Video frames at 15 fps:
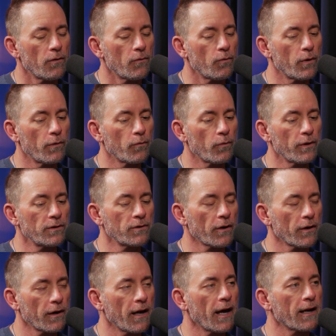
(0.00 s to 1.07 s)
when we
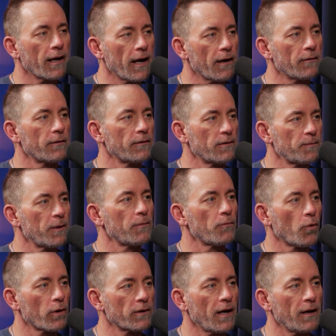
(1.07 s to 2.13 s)
started hanging out and spending
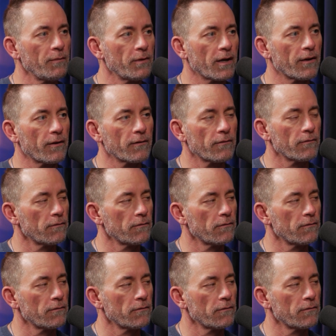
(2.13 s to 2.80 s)
more time together,